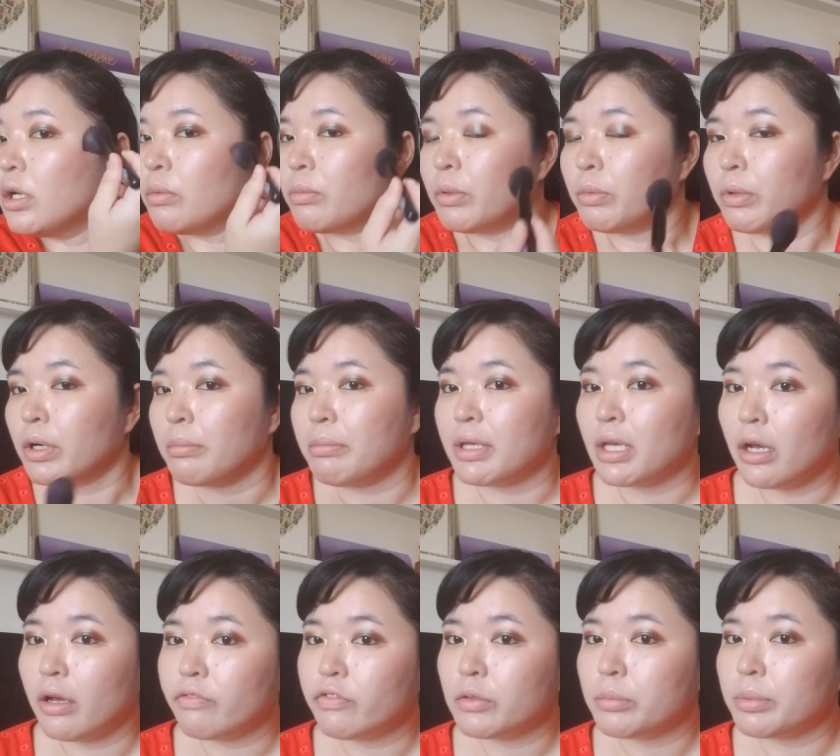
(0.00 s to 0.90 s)
we want to be
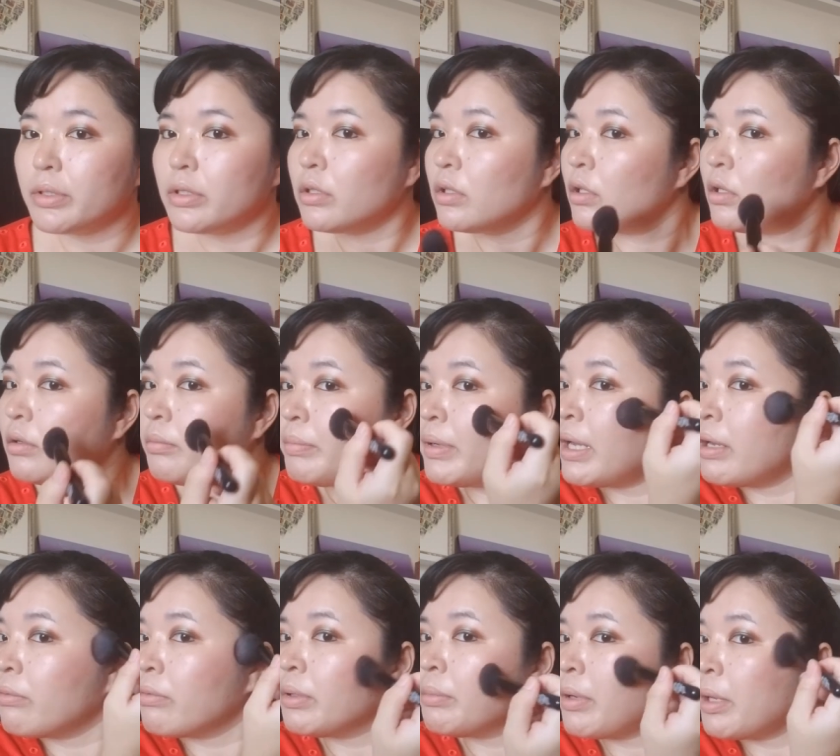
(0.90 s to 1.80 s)
comfortable,
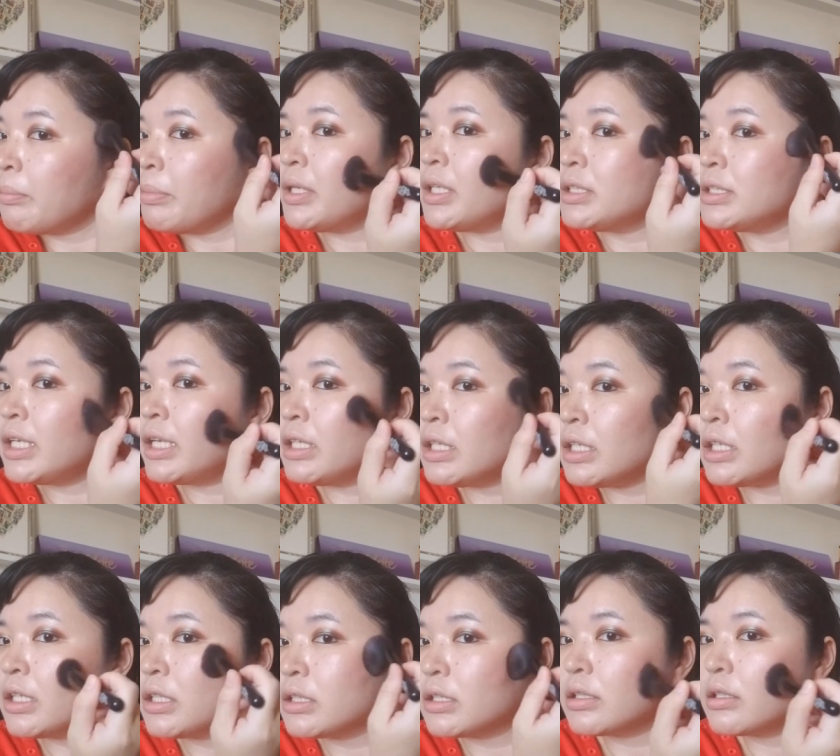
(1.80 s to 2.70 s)
but we might be
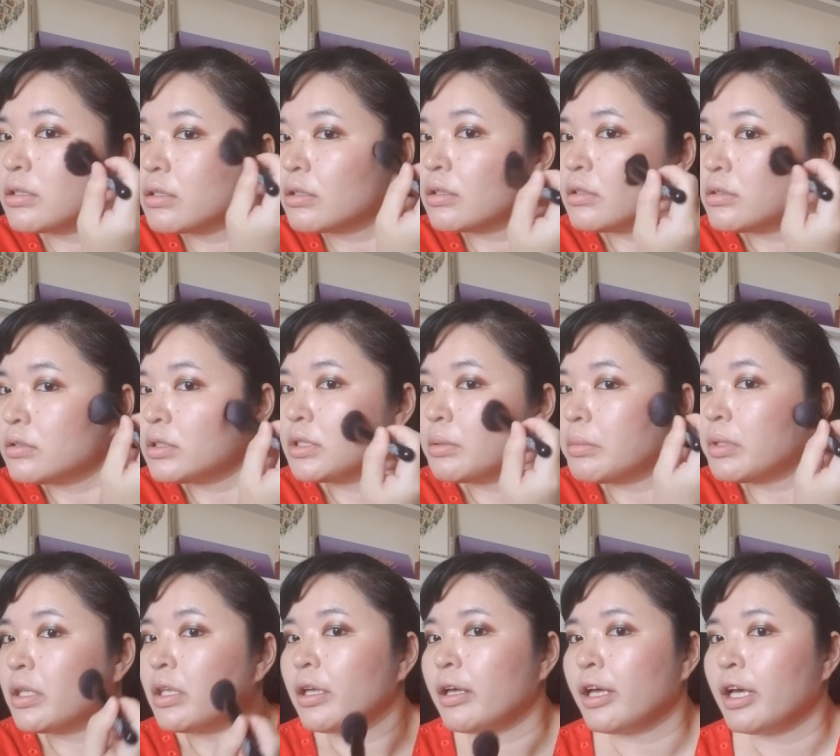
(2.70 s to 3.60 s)
attending some of
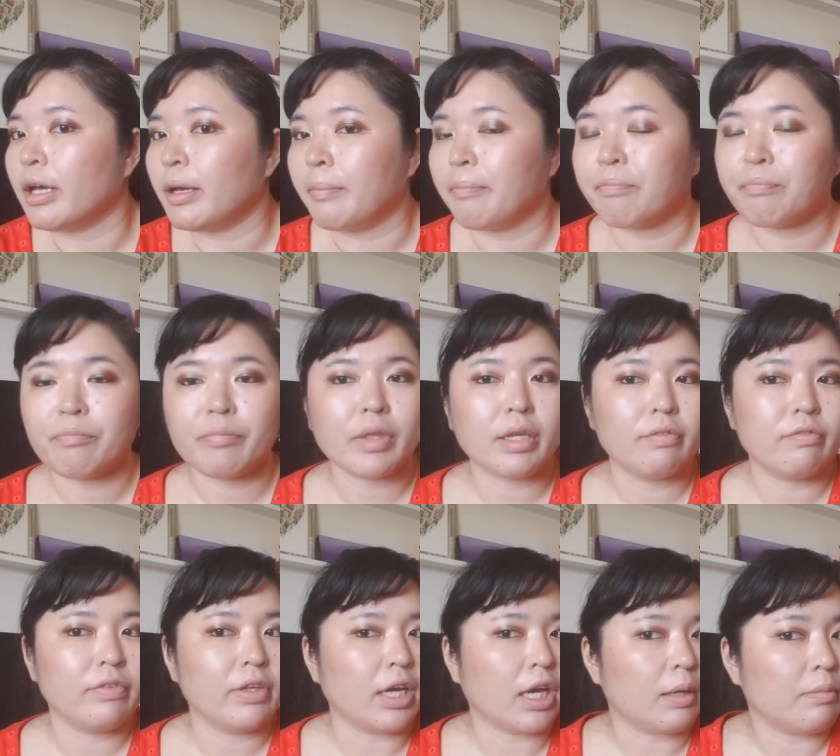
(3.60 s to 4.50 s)
the um,
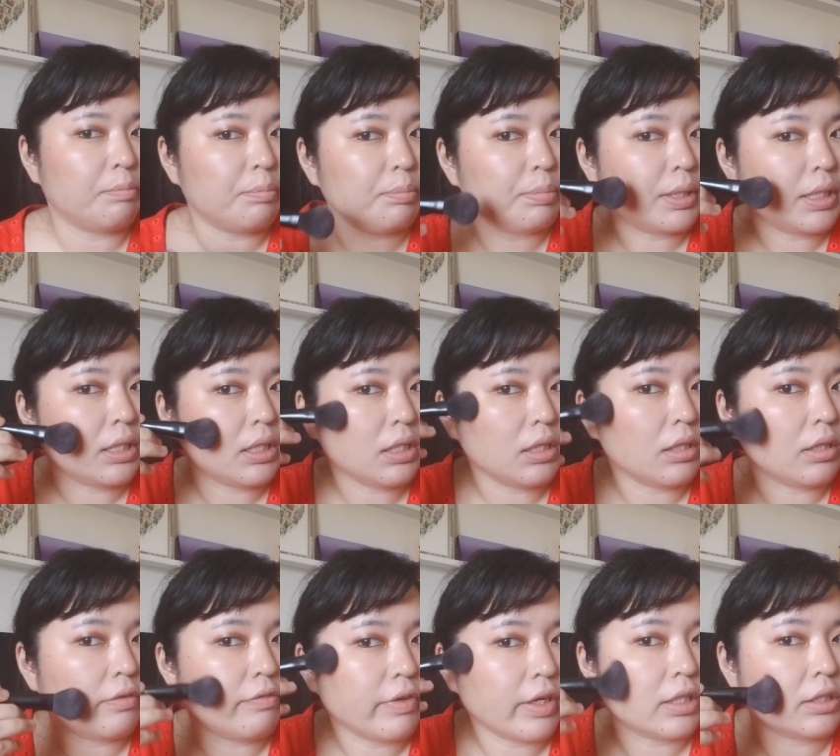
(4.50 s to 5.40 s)
V I P
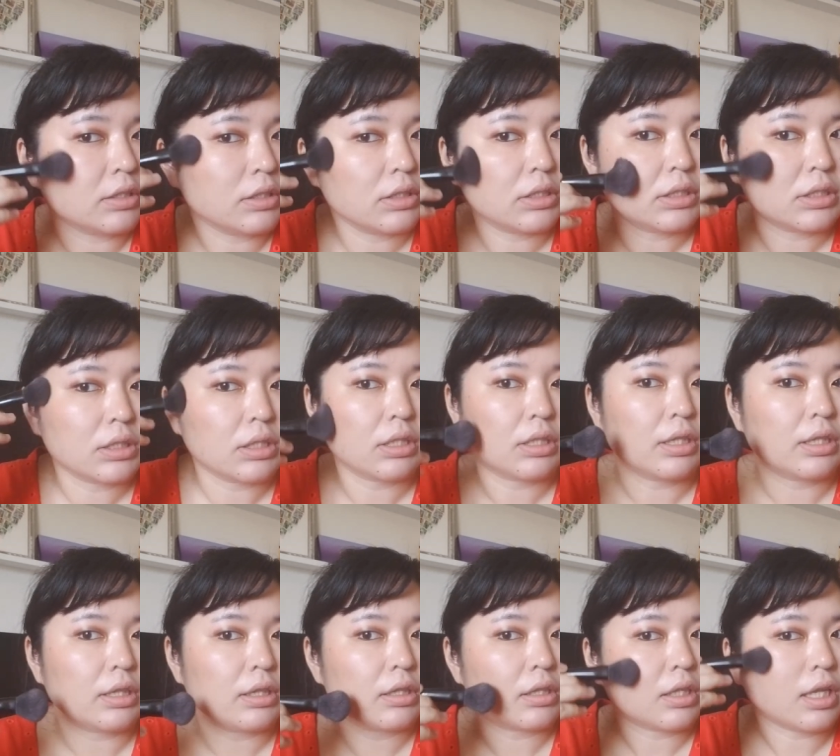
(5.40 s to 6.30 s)
events
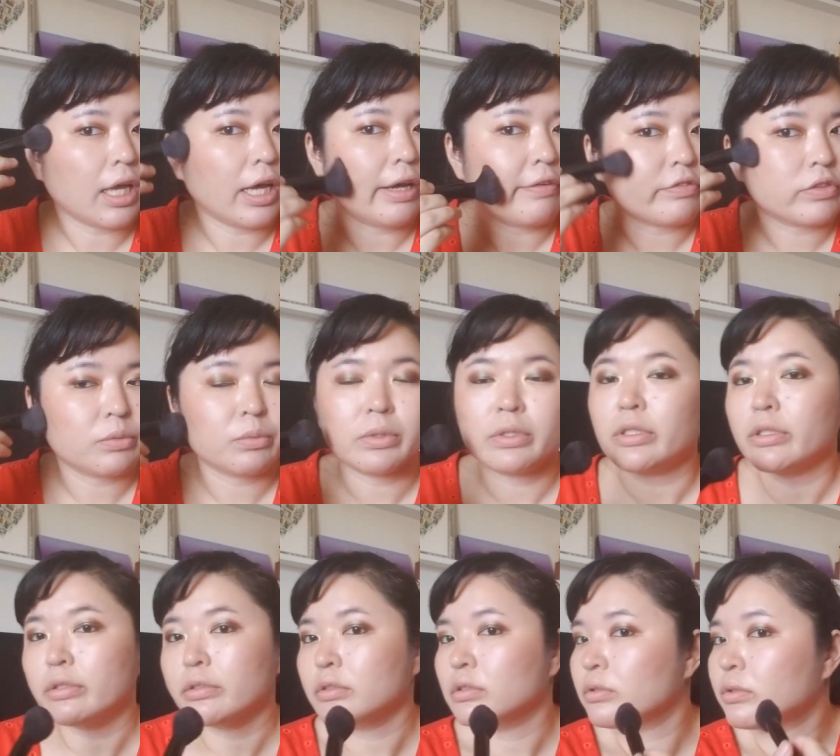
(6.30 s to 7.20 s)

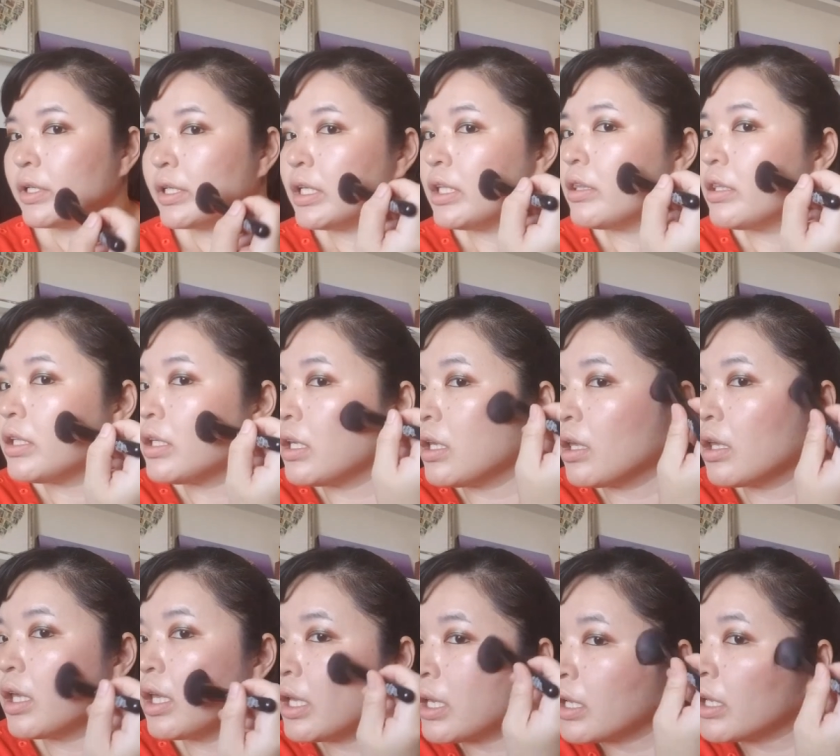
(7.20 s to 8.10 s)
afterwards or
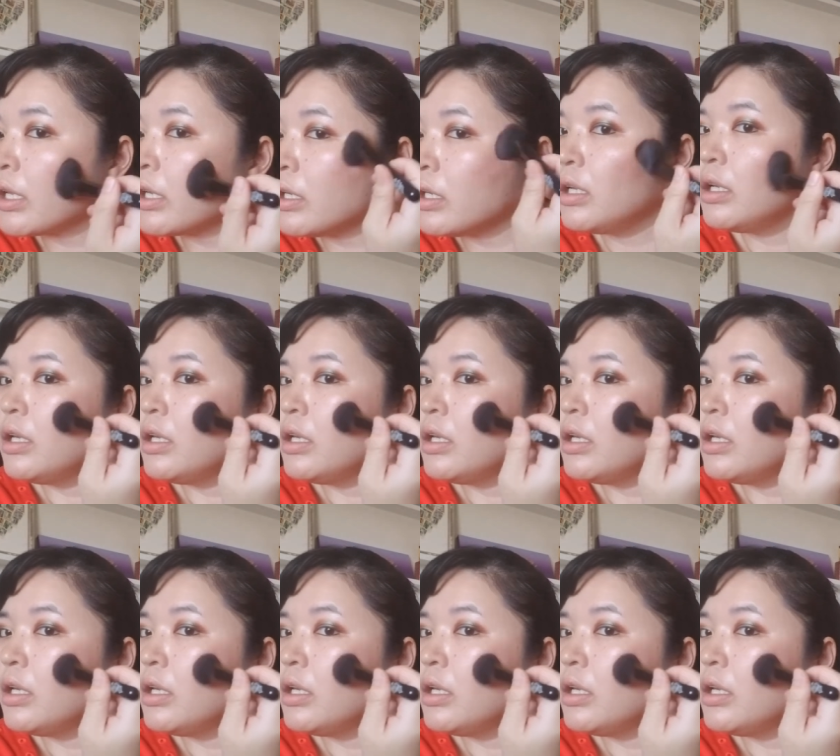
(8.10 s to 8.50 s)
anything, and